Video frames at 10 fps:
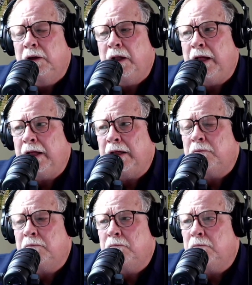
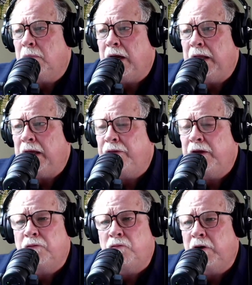
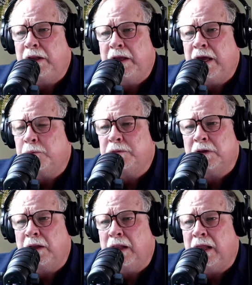I think really
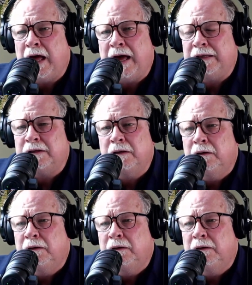helped a lot.